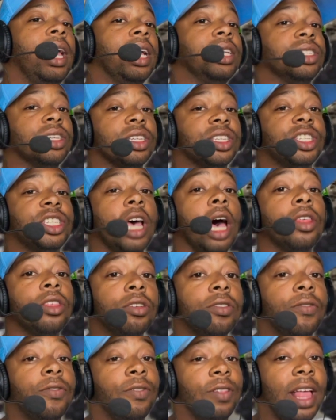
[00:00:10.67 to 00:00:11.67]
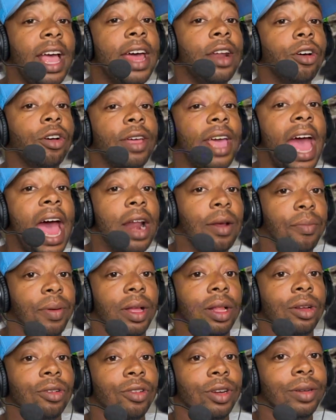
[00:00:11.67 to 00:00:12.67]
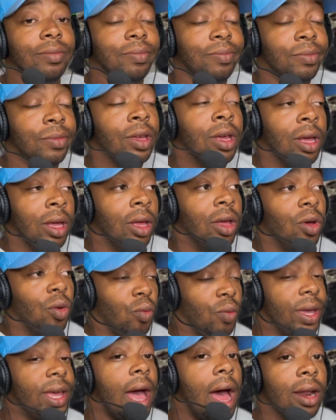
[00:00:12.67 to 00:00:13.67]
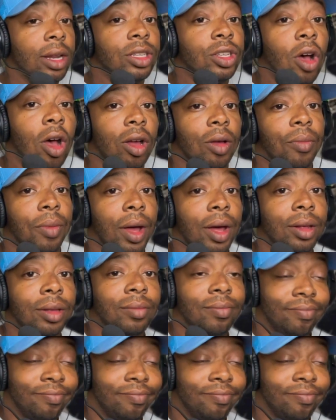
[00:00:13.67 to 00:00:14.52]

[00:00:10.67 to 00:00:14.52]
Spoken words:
is a Southern Flannel Caterpillar, and we gotta talk about it.